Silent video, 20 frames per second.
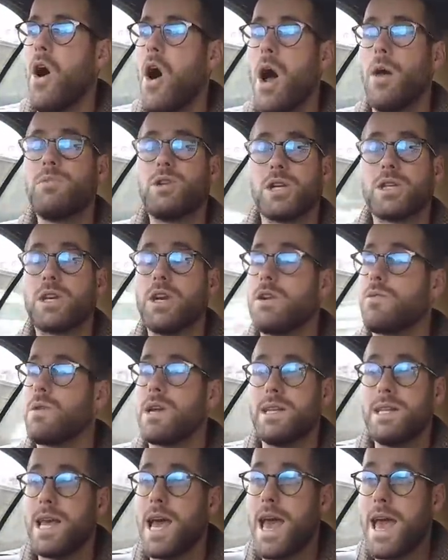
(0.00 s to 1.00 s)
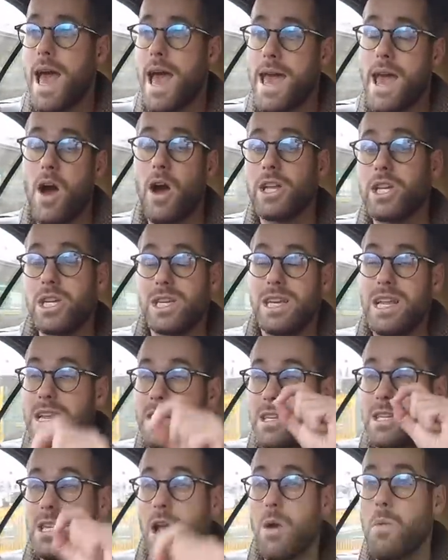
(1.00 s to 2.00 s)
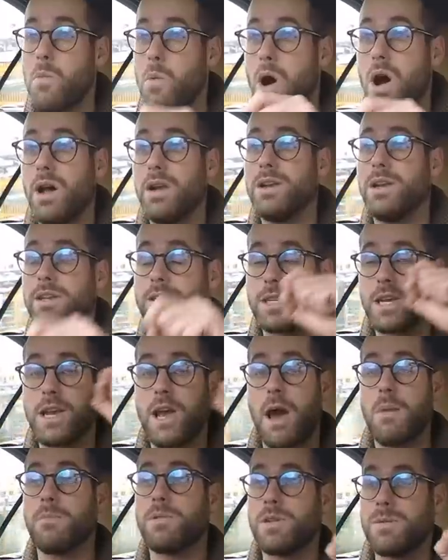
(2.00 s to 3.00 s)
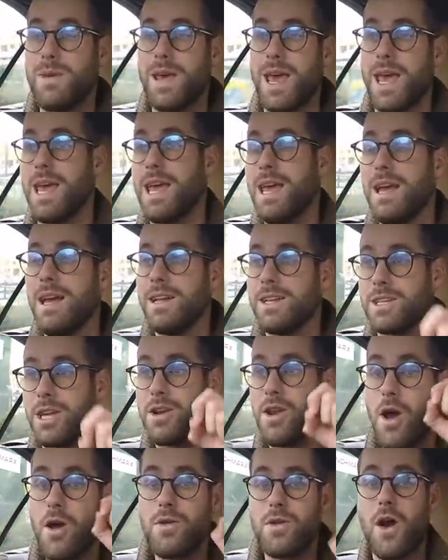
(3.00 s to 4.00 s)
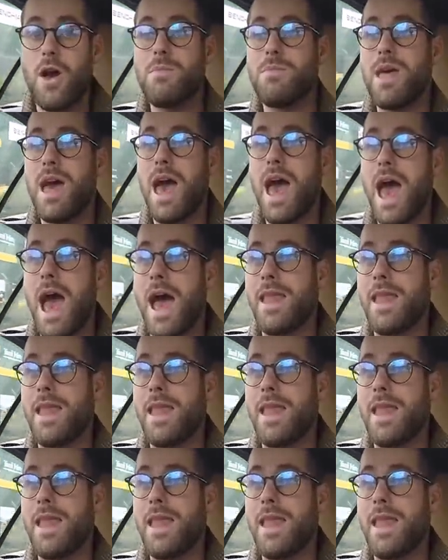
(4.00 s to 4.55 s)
I'm just going to ring the AA. I just need someone to come to me to know that I'm there,